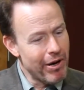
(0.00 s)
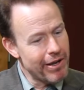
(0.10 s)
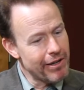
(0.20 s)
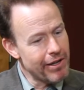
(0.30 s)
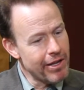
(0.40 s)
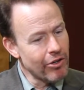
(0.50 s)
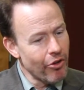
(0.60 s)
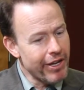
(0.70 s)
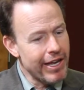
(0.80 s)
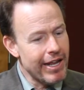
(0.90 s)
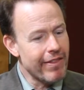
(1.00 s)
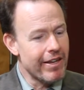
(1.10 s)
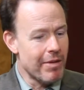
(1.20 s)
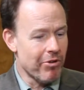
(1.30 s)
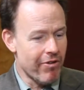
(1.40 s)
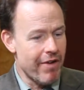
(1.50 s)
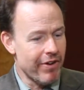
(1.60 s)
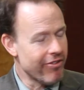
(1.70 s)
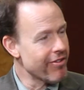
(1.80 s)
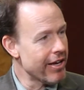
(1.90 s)
But in looking at the
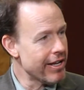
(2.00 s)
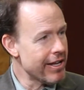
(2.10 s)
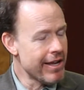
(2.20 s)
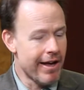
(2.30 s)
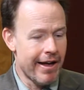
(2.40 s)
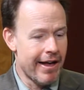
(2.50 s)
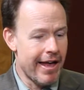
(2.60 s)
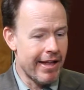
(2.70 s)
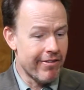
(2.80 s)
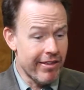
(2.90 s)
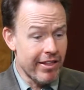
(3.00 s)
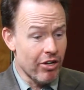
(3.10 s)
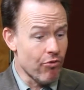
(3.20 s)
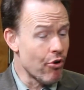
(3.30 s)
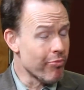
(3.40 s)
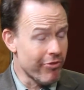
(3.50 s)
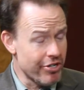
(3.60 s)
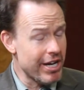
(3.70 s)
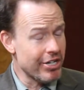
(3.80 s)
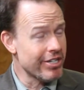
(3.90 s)
demographic study and seeing the growth
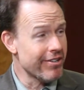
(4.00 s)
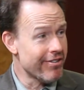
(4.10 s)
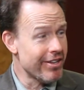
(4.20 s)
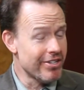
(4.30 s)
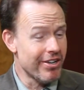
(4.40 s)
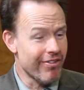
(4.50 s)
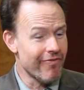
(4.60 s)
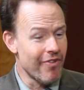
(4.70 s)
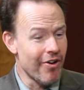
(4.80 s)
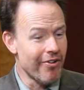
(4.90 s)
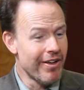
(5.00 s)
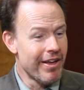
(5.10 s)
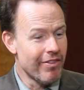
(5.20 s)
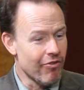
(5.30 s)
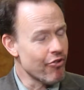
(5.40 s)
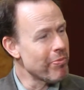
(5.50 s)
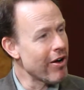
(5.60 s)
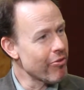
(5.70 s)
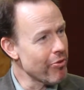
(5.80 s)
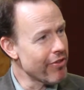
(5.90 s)
projections, it just felt the
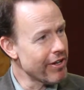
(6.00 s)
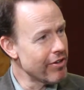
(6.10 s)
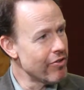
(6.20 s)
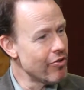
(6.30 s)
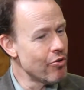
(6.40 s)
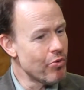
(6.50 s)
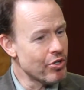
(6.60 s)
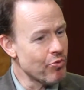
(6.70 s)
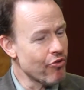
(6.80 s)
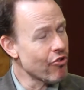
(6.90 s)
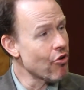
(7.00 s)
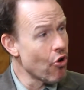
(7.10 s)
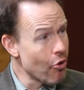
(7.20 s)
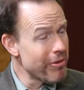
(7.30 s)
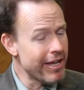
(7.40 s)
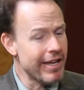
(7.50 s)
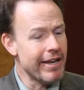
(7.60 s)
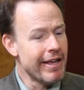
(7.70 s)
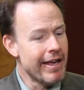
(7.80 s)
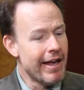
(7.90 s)
responsible thing to do, which was to
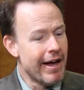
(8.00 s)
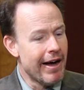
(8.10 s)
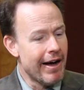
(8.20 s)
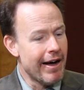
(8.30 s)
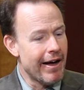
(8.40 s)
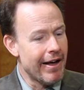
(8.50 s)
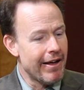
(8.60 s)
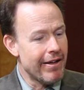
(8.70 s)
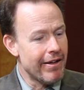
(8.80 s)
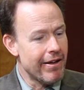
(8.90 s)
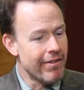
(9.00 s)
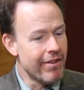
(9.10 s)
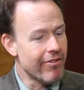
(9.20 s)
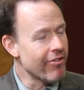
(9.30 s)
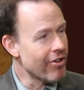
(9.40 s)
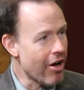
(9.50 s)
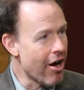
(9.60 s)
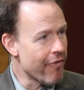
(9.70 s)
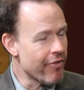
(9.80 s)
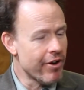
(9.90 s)
culminate this as an
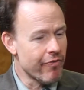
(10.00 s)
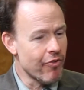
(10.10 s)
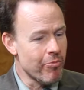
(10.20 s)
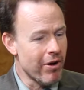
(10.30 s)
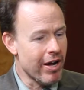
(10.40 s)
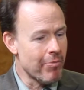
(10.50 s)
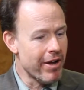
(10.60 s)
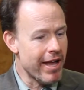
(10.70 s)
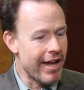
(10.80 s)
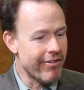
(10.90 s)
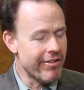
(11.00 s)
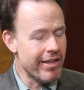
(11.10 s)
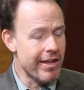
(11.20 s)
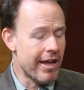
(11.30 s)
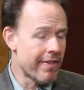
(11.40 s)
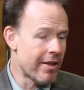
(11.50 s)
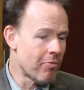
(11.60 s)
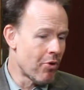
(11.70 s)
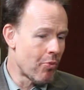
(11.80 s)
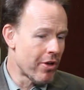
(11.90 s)
offering for Montgomery ISD. And
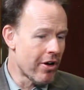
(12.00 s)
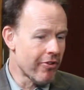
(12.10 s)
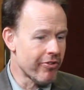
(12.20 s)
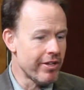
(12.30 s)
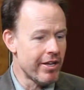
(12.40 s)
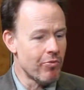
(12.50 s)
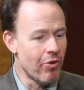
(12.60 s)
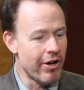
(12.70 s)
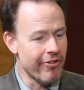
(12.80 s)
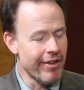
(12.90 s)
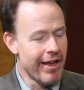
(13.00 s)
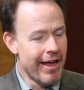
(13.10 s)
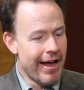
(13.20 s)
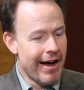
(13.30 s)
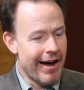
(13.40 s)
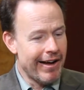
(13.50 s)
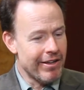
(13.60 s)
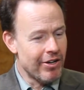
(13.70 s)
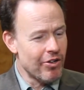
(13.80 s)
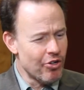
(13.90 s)
then what we also did was,
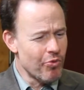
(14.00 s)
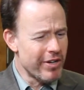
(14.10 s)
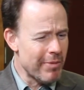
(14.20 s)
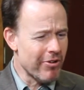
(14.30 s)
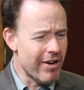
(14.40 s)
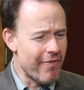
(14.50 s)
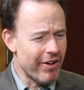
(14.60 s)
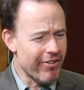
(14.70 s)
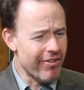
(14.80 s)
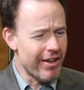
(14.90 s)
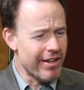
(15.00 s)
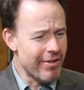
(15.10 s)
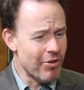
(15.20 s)
you do a demographic study,